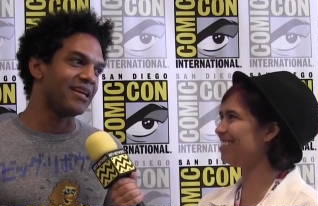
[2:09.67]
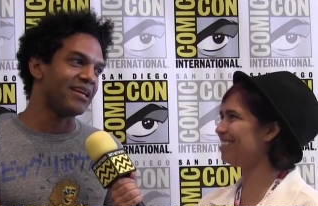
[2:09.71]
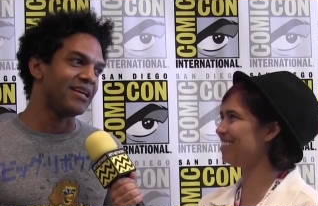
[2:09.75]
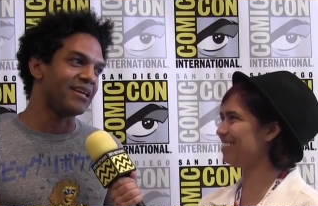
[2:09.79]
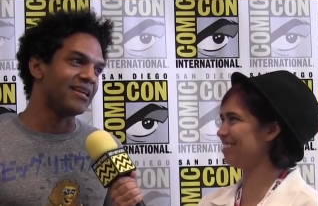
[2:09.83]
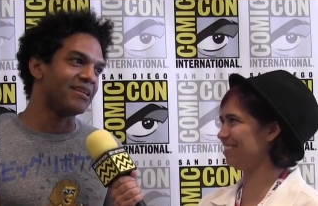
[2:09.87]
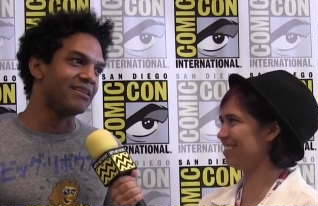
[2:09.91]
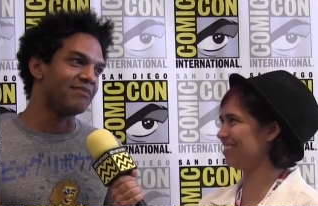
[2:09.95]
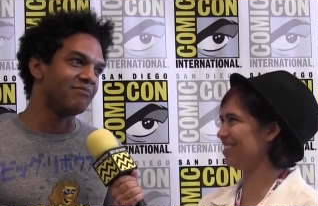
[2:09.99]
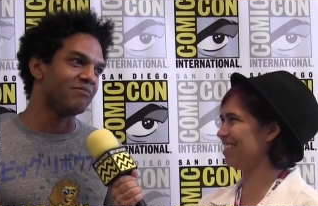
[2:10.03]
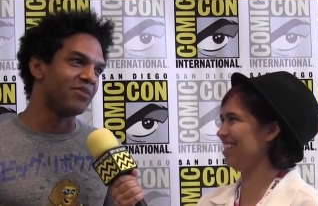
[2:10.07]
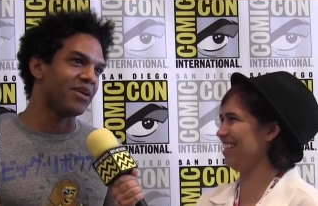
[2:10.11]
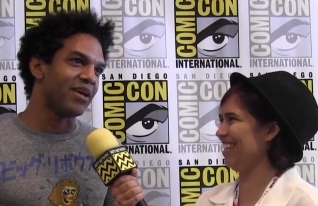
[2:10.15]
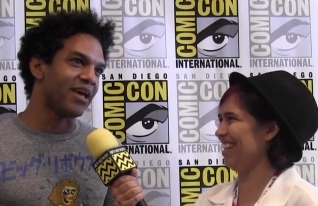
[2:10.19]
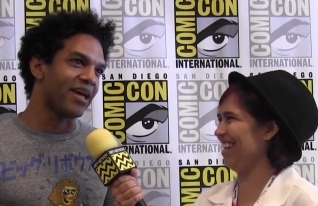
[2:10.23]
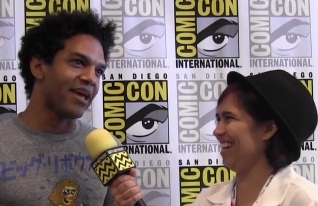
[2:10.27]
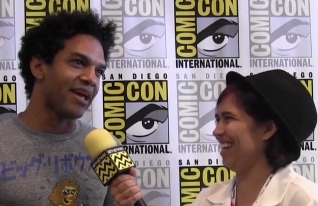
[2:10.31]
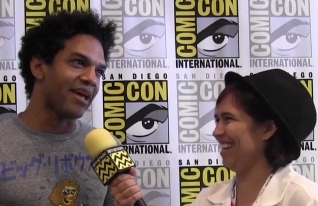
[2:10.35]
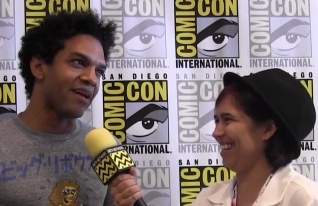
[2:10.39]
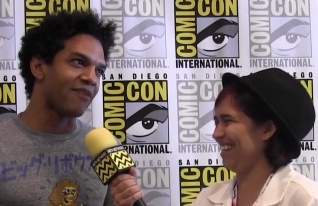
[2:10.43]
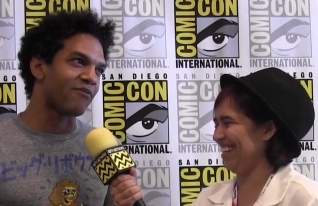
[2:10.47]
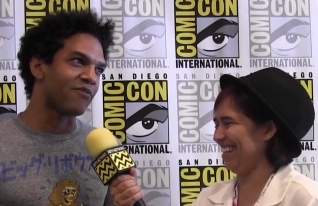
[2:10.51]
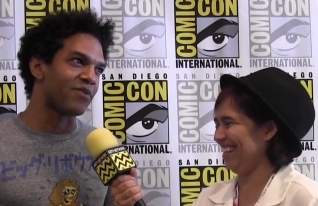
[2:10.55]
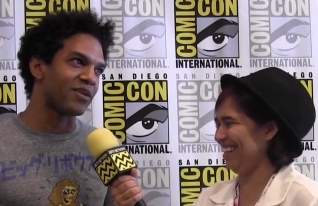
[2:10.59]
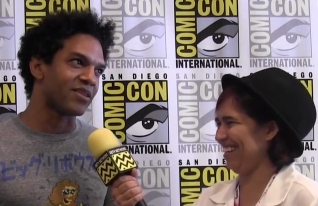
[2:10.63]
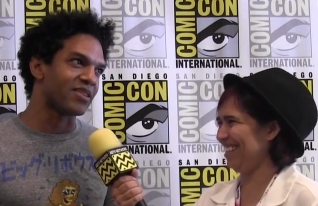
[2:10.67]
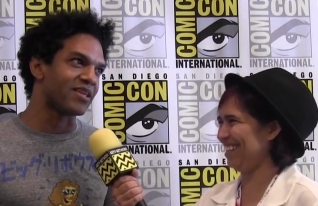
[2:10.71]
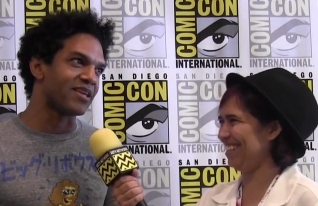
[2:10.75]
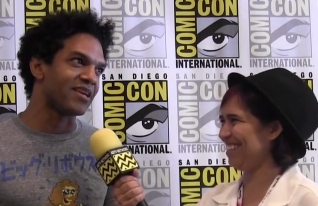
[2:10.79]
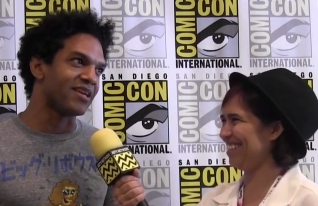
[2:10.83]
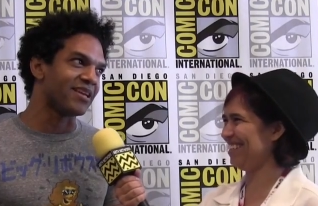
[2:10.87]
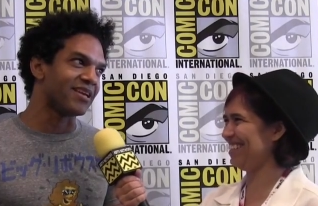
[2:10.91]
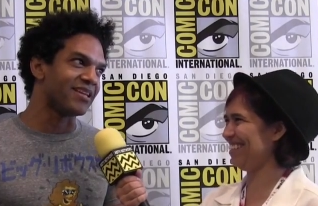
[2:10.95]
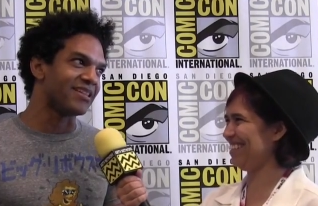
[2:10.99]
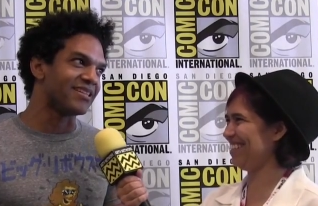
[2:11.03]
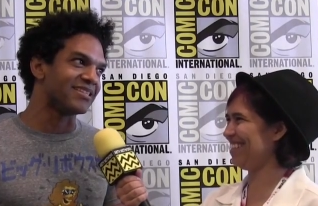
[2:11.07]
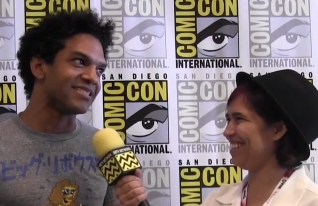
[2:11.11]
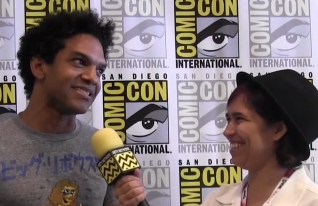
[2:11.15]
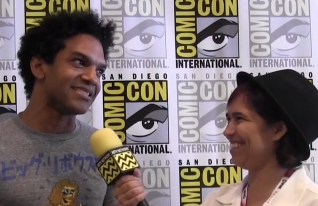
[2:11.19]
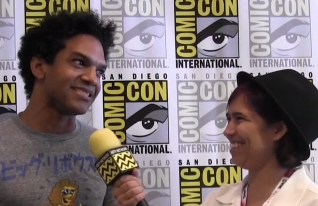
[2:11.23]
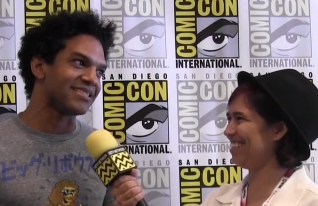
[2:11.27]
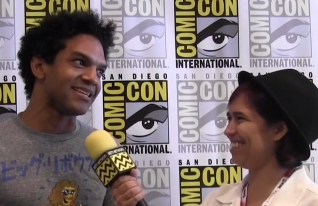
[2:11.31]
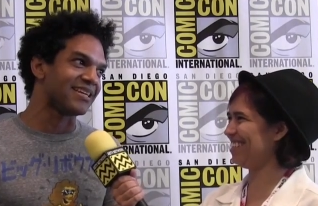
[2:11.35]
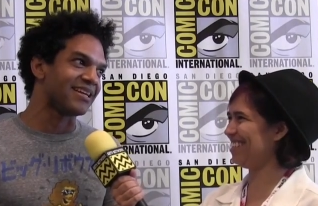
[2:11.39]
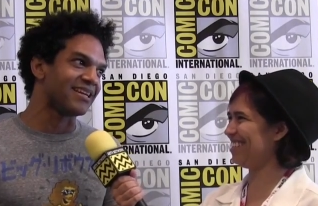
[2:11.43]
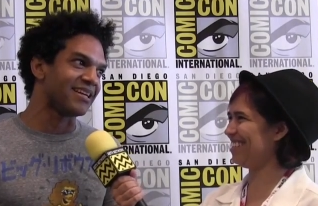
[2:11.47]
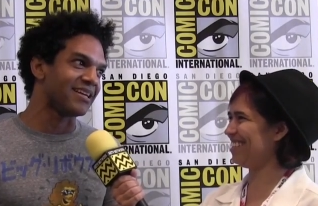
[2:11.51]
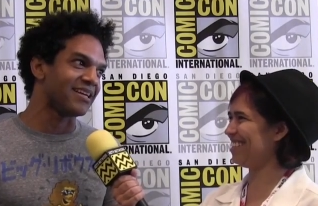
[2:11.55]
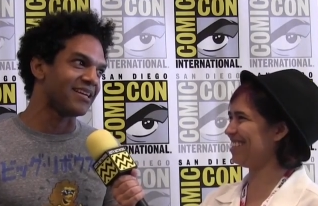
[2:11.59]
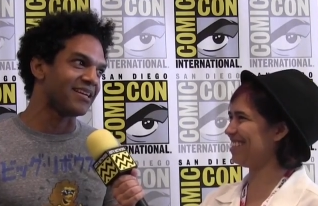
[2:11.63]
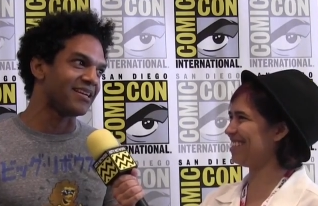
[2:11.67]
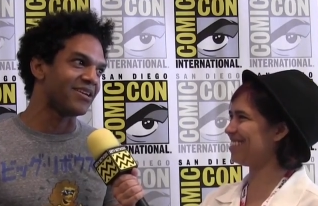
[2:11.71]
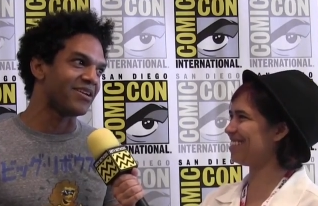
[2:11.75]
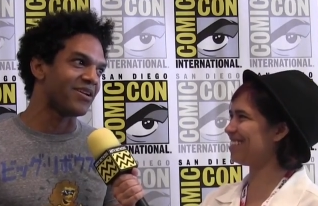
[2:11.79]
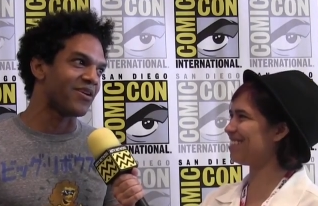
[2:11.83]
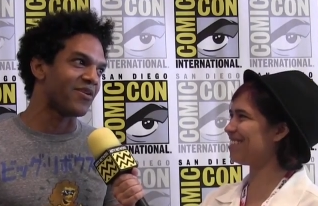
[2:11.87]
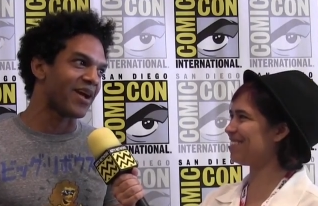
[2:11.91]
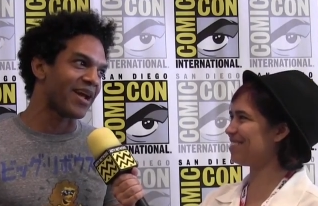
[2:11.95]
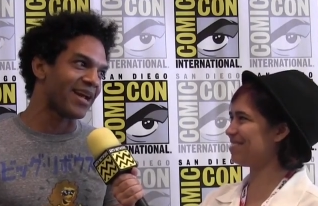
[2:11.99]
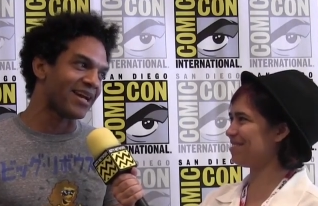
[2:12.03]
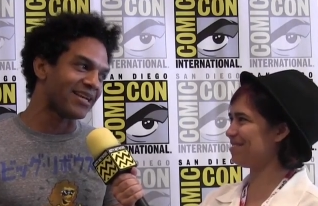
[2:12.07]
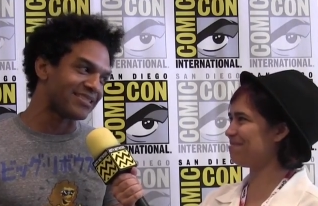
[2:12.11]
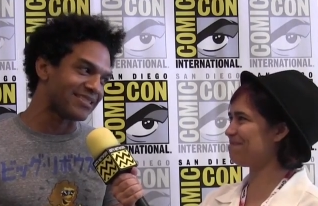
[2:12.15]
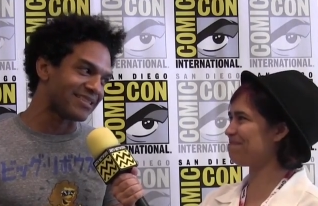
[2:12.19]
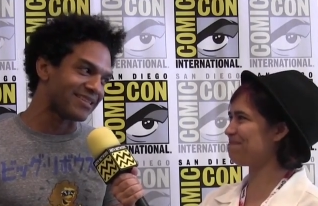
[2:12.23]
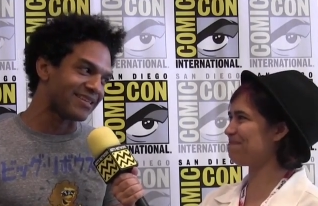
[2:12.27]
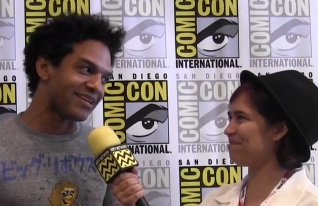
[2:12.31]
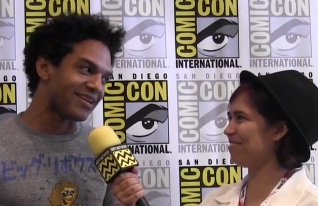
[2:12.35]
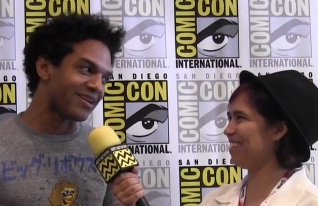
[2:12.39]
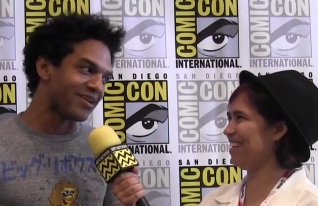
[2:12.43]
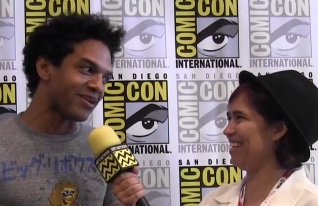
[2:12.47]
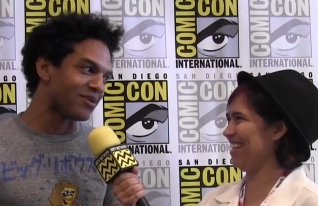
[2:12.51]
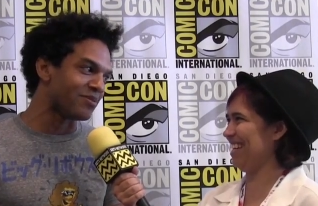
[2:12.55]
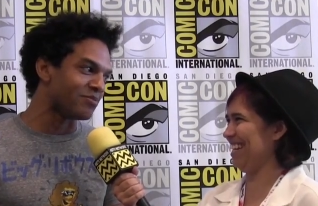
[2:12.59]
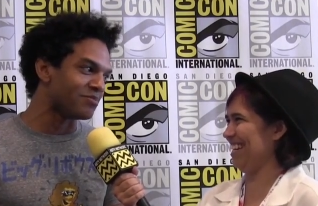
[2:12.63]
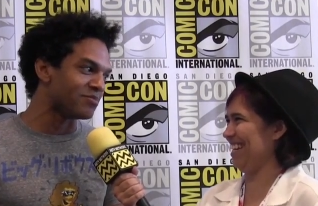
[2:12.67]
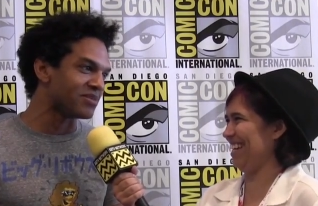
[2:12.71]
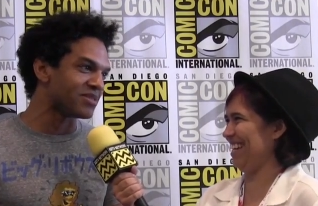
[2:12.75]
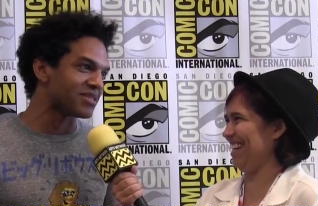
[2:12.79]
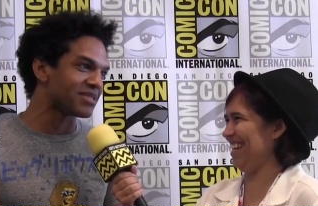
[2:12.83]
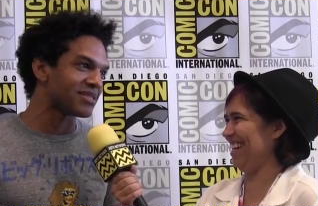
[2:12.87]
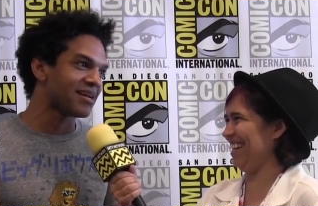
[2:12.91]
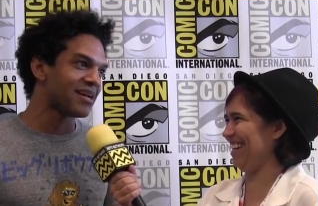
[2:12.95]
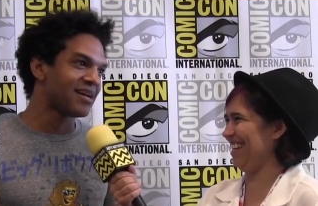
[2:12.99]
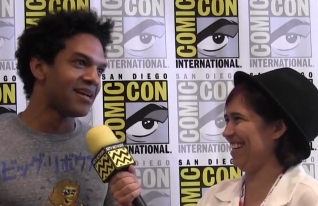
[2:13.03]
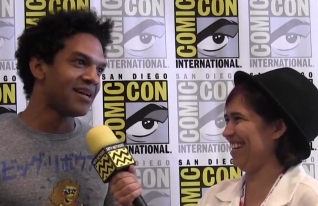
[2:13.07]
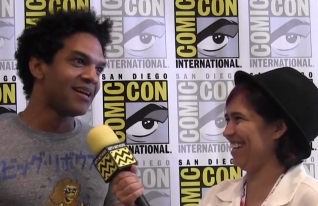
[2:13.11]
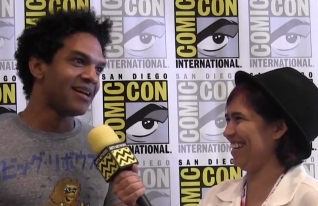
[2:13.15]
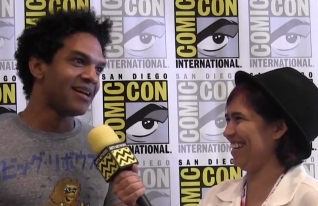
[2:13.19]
Speaker 1: eat everything in the city, you know, ATMs,